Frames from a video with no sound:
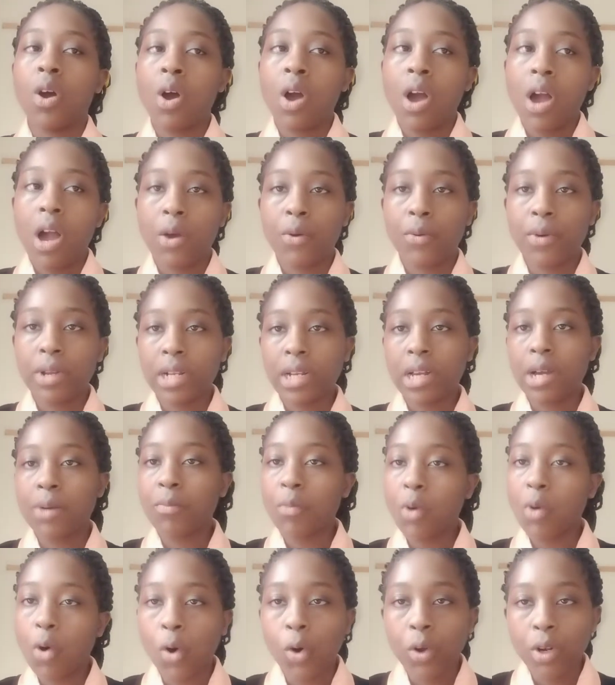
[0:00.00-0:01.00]
I welcome
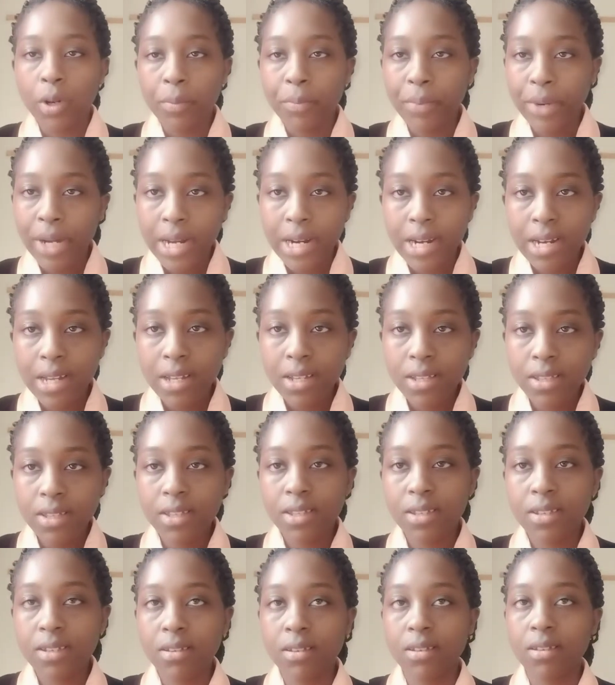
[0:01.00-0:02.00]
all
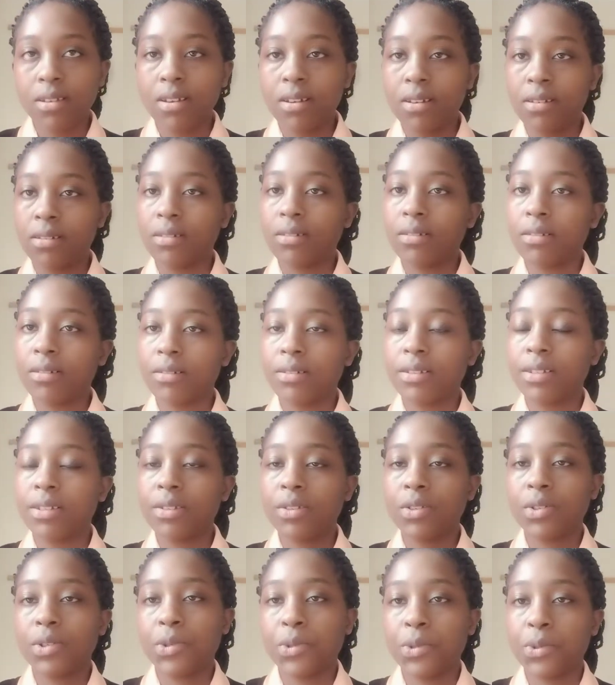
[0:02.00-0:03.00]
parents
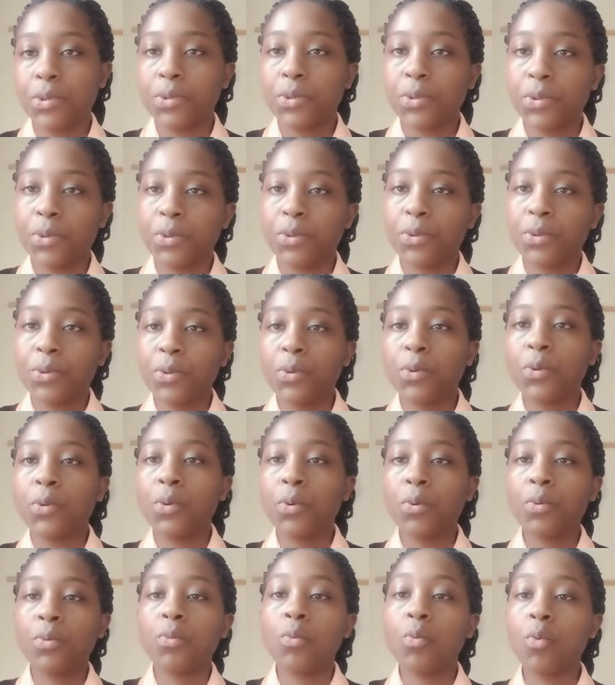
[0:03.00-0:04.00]
to
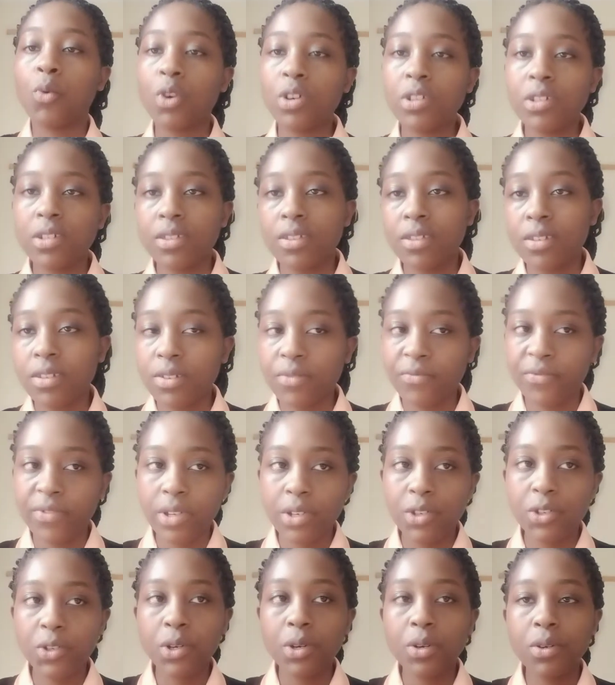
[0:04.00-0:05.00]
watch this
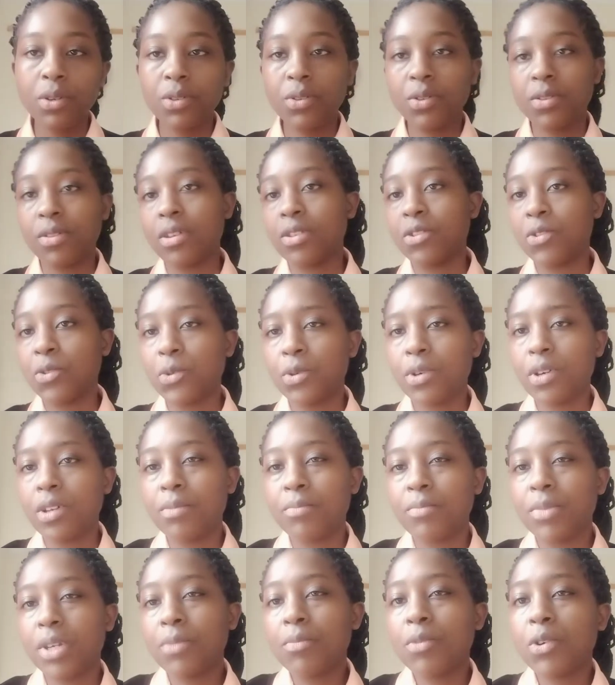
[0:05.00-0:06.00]
video so that you can
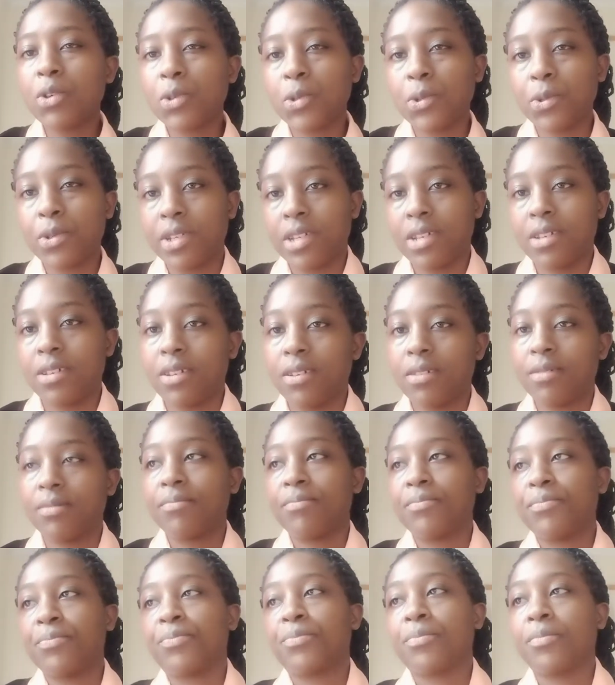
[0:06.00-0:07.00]
be able to tell
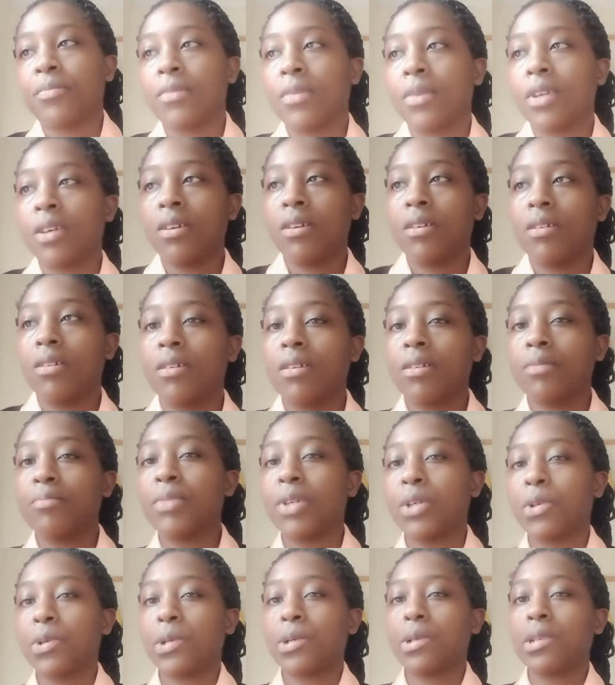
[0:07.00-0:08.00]

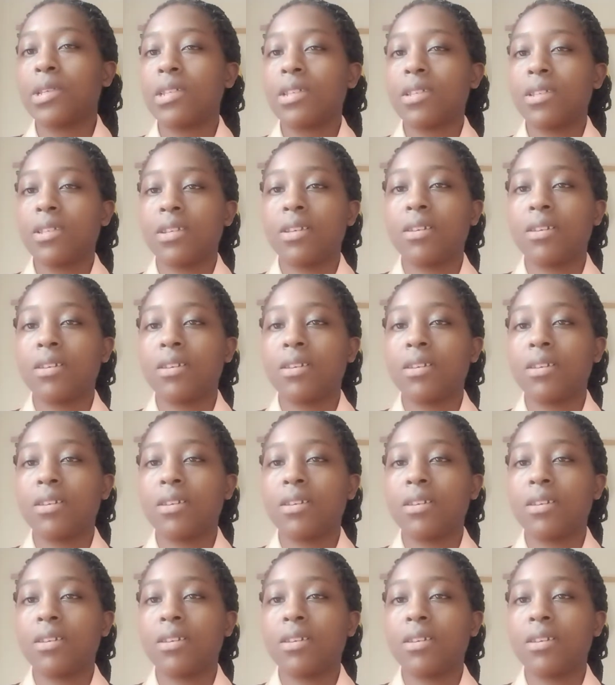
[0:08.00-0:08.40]
because